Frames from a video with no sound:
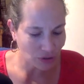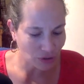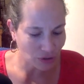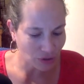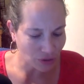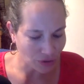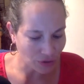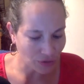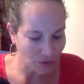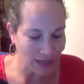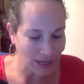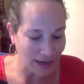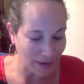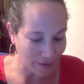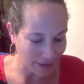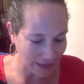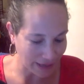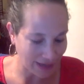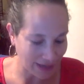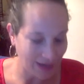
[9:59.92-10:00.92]

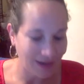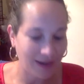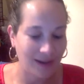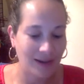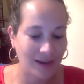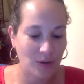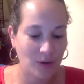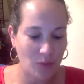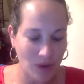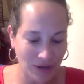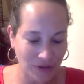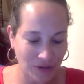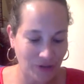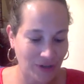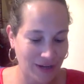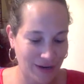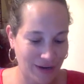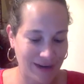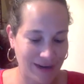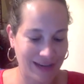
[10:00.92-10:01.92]

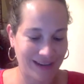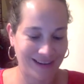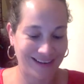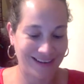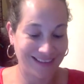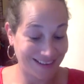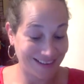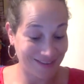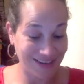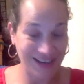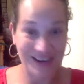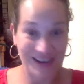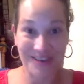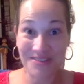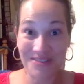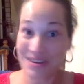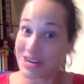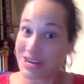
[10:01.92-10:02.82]
quaternary, there we go,